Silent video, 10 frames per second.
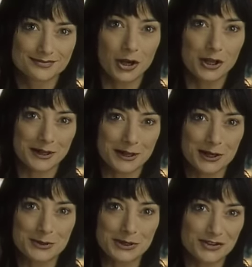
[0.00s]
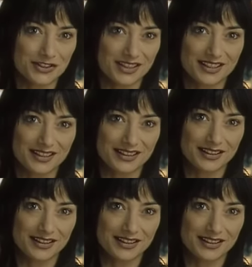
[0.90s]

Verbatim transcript: All I care about is your D N A.